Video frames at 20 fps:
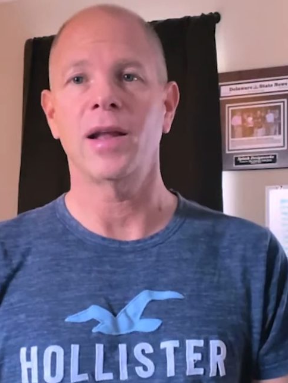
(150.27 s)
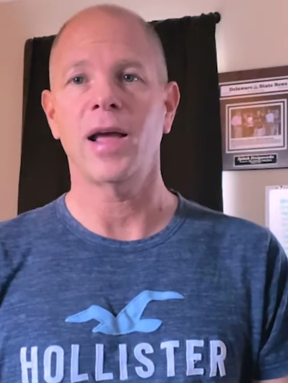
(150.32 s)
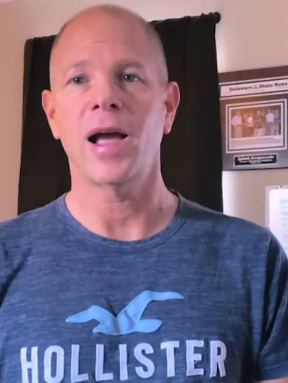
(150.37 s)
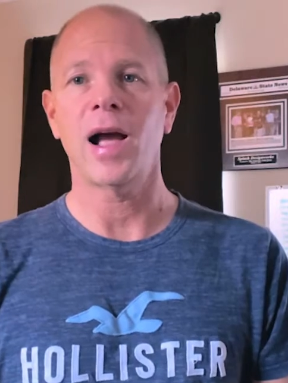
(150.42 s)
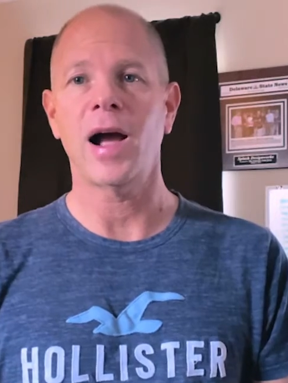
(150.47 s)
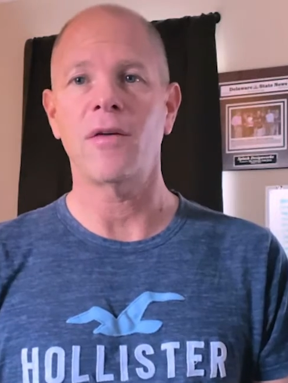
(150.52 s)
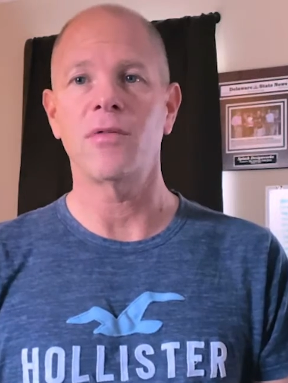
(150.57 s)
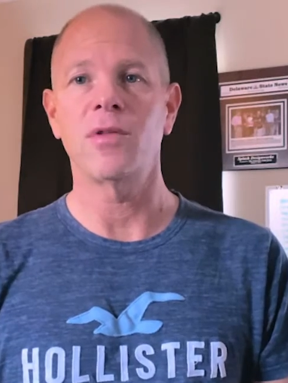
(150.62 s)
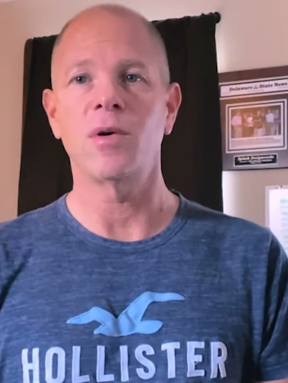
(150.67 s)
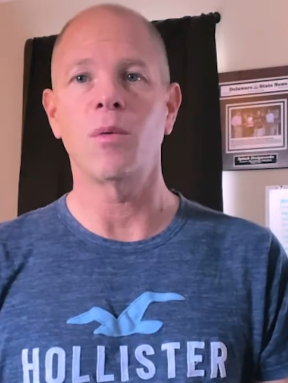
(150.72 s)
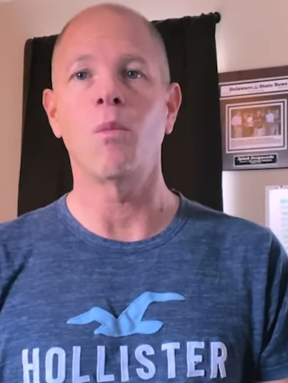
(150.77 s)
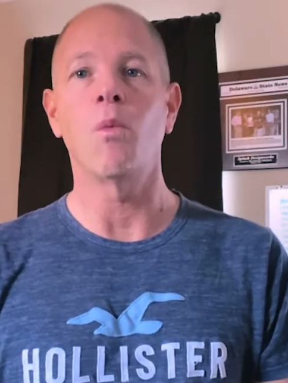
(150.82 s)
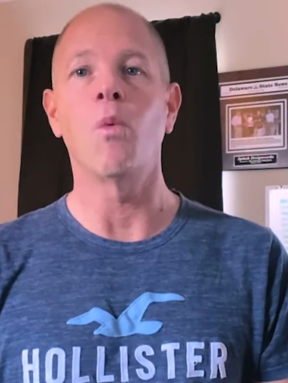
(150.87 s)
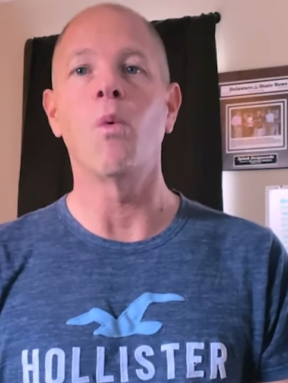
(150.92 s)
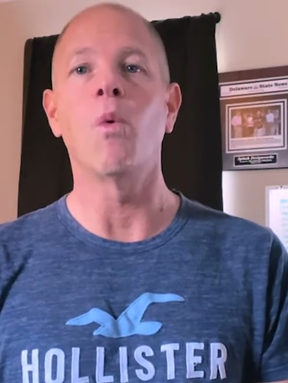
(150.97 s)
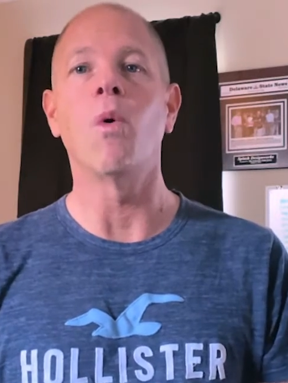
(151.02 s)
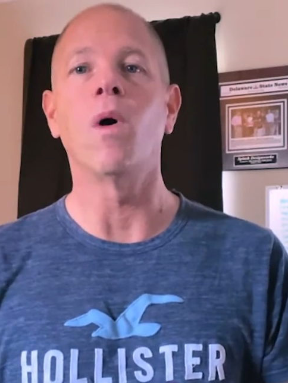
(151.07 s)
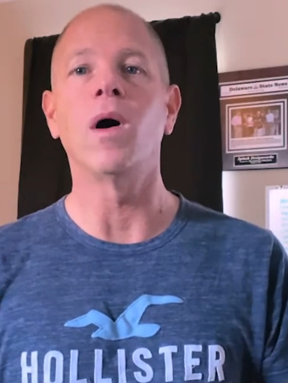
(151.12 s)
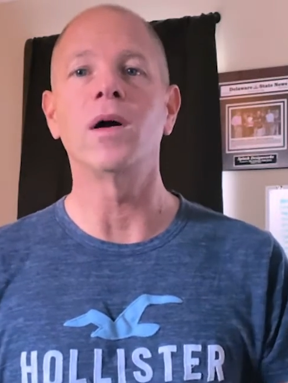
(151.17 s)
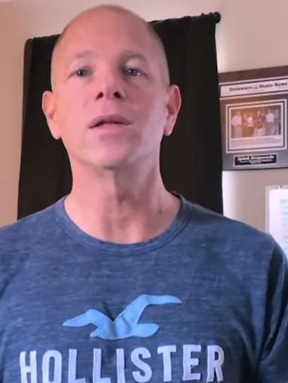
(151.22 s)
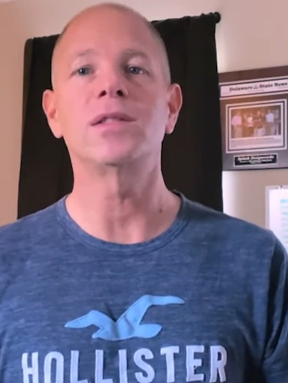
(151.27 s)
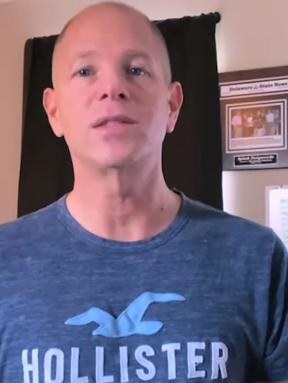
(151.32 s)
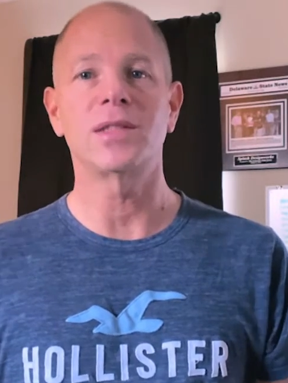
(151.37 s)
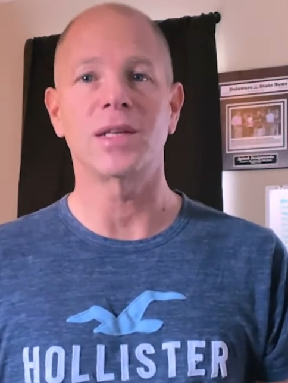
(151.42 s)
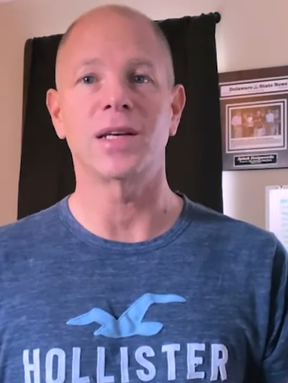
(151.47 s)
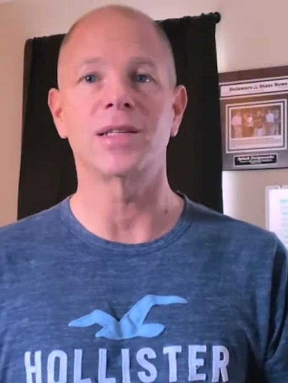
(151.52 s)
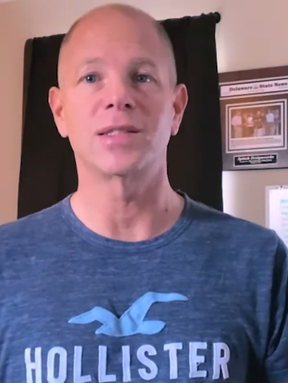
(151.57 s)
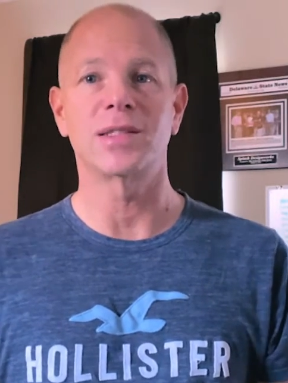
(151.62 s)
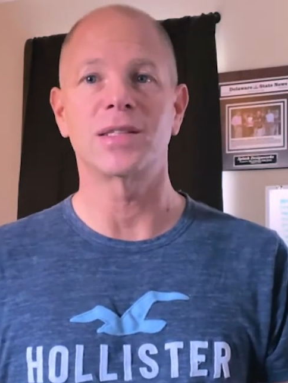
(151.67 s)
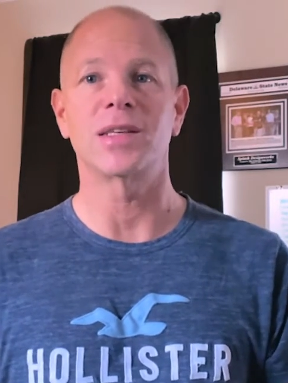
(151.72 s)
have them
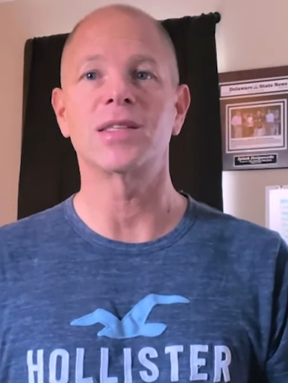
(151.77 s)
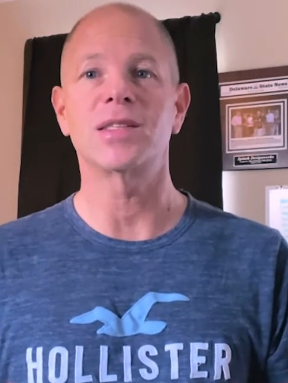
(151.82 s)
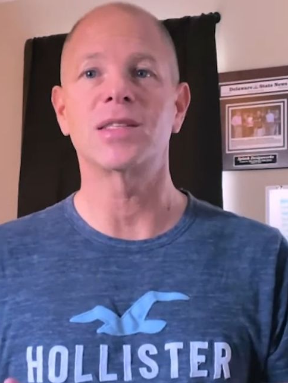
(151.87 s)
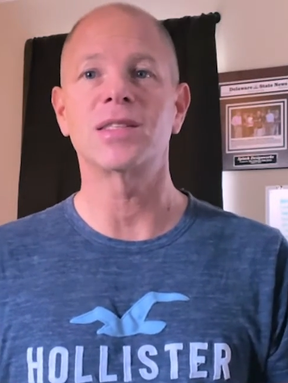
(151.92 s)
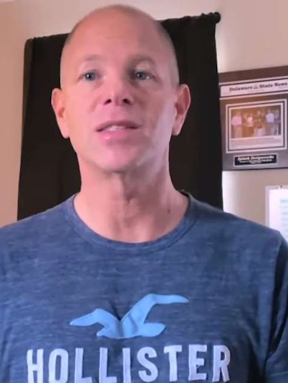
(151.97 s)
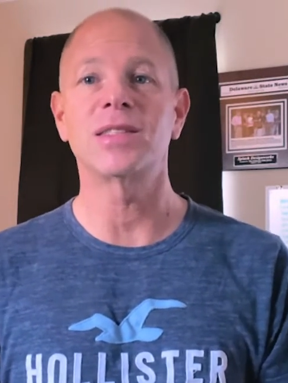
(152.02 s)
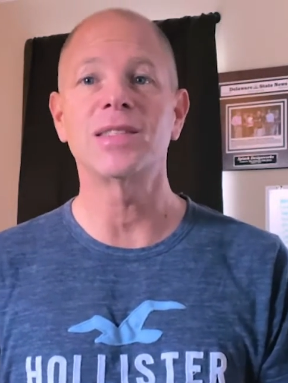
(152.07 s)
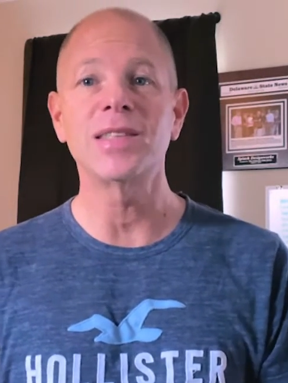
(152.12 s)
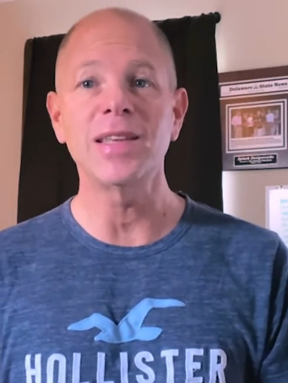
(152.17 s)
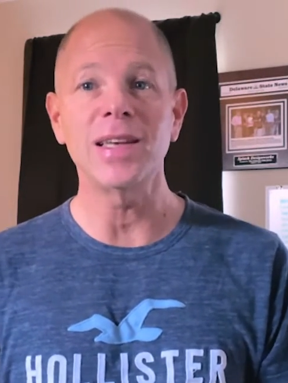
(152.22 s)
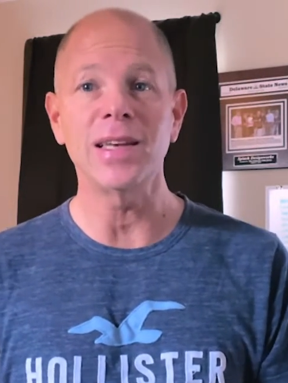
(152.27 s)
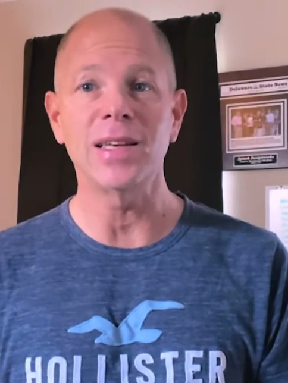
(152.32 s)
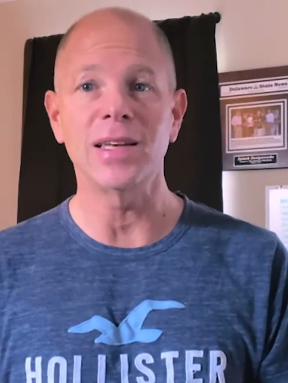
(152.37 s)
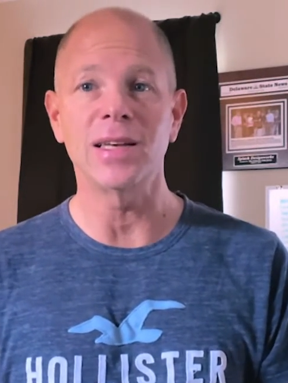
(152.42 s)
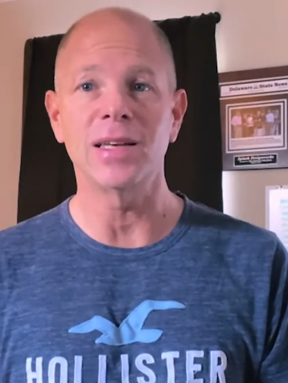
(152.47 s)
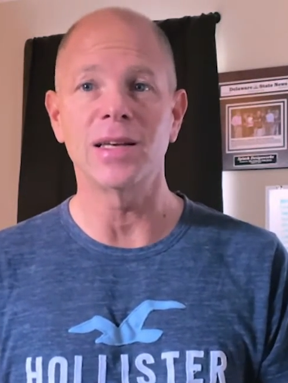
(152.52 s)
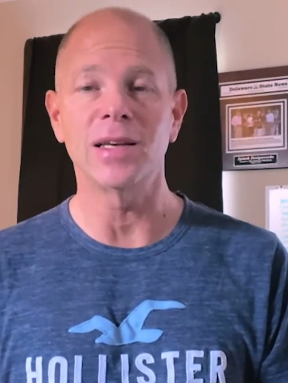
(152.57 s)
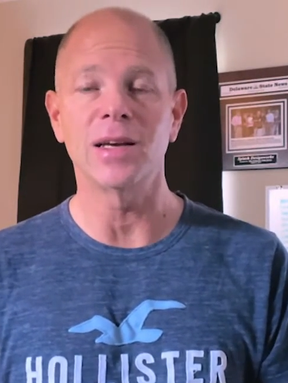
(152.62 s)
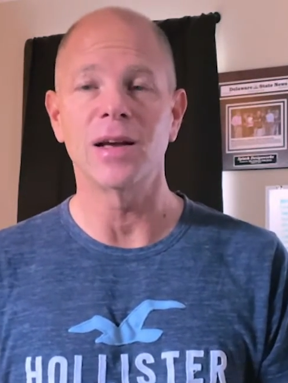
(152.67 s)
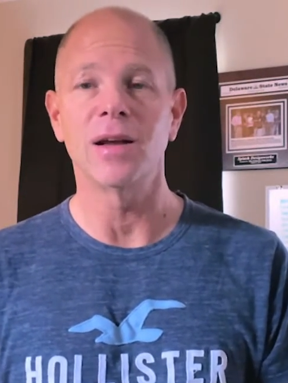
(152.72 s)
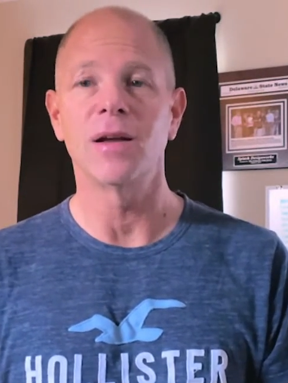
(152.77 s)
wanting to see